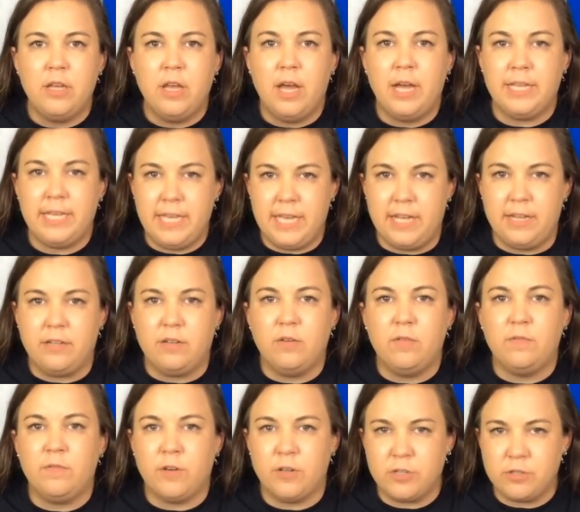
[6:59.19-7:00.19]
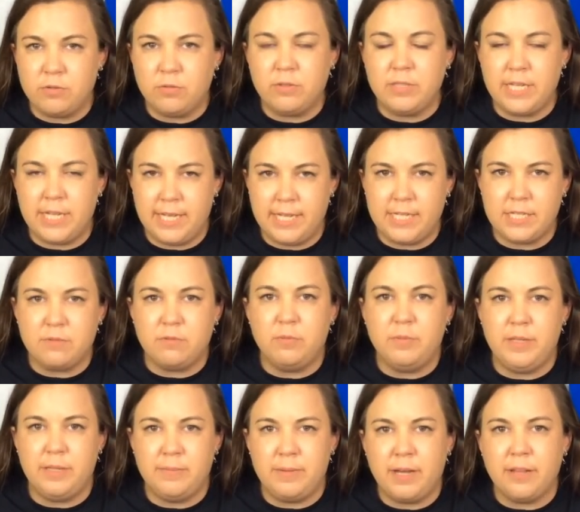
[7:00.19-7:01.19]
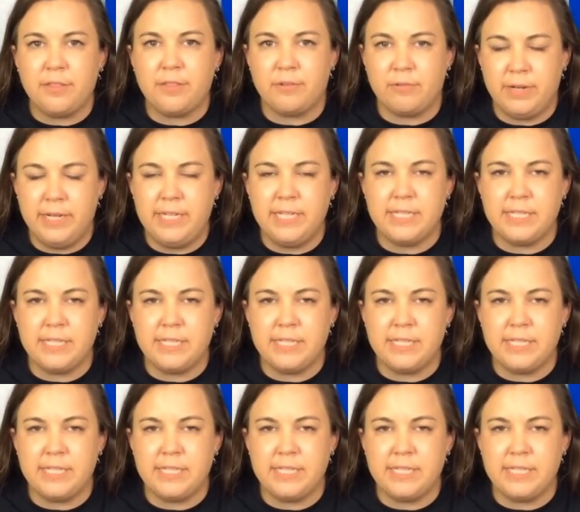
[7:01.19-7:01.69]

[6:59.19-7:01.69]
Again, virtual days will be about 3 to